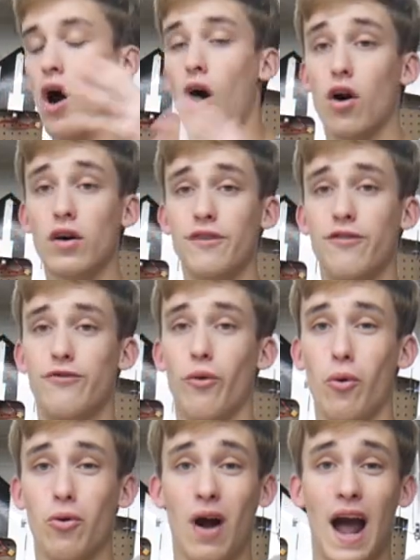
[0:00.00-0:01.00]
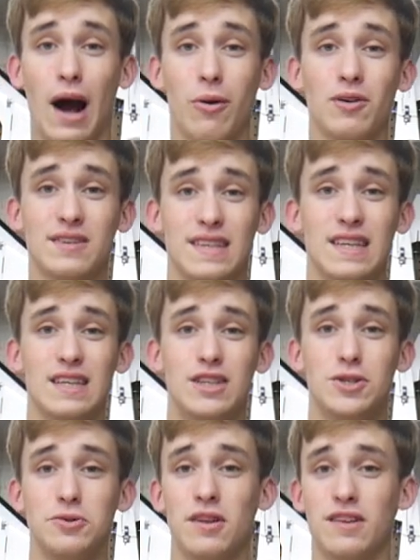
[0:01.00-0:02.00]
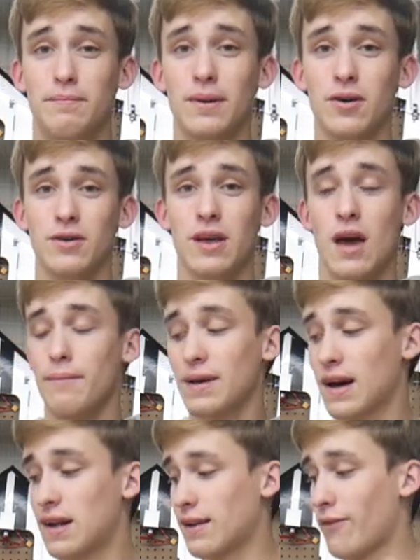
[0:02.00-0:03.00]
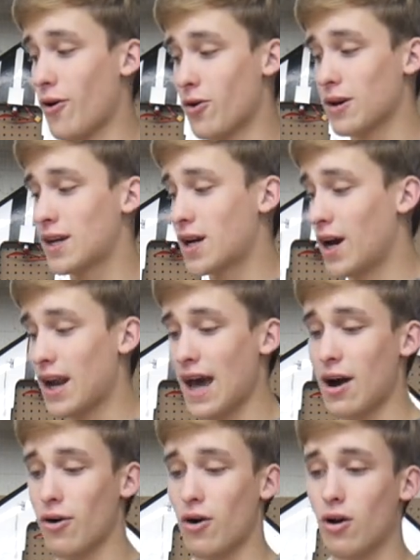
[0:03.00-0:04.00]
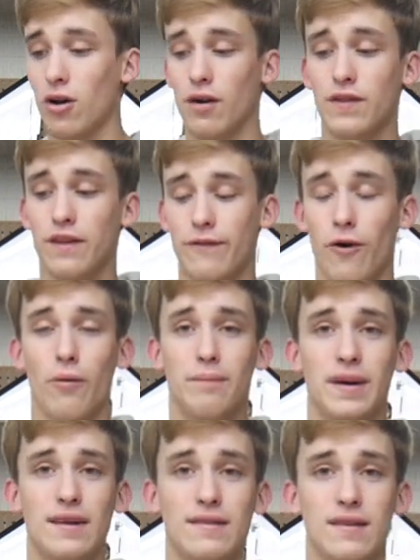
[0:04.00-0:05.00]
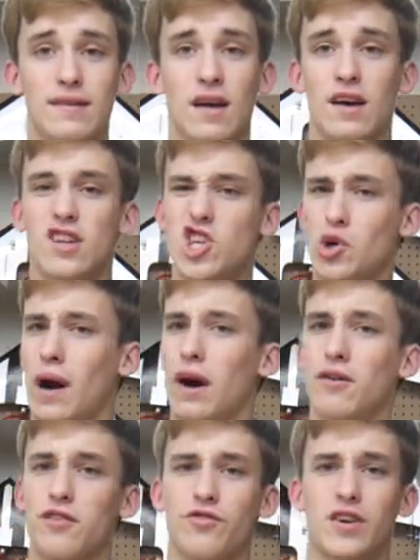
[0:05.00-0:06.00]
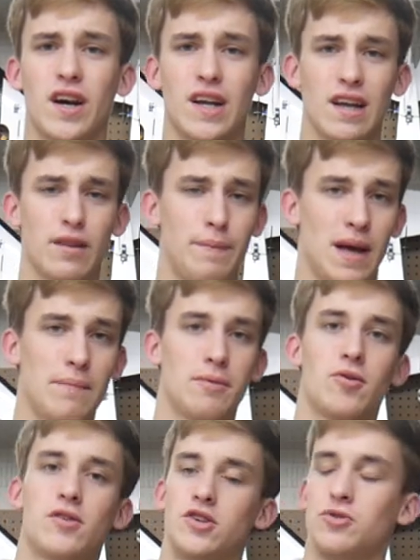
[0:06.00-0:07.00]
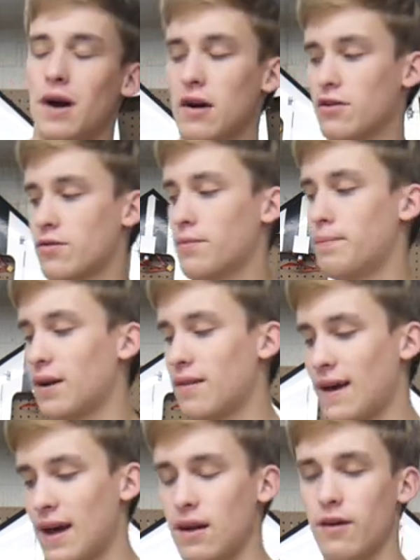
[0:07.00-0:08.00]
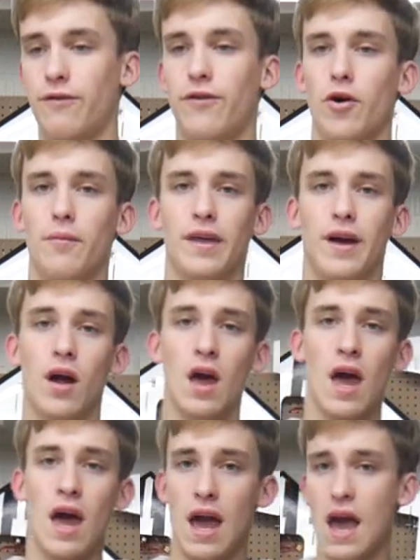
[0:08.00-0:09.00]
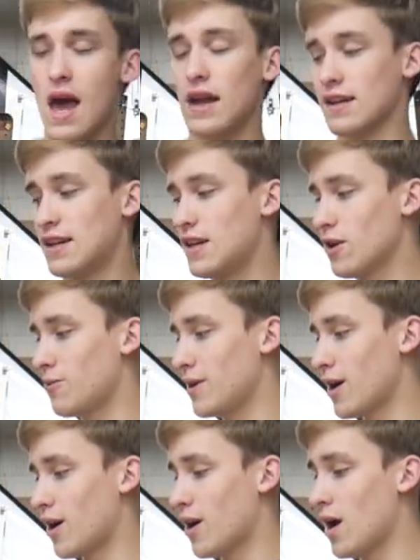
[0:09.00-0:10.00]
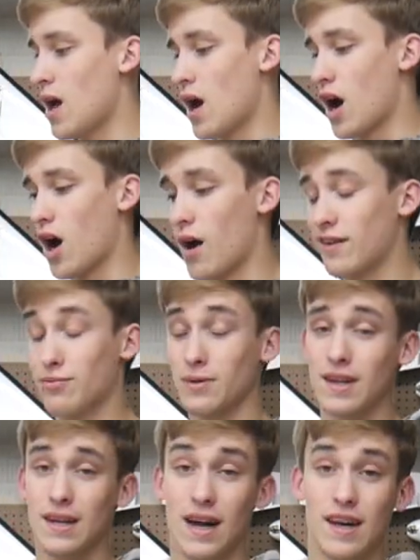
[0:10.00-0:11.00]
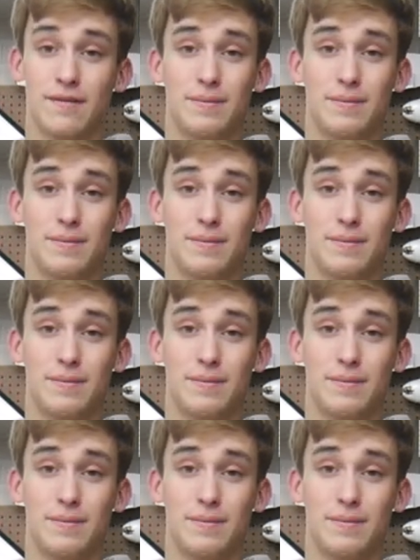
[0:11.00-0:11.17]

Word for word: already four hours into this build because I've already cut out all of the foam pieces. Two hours for cutting out the paper, two hours for putting that into foam there. And here we are. Uh, it's really nice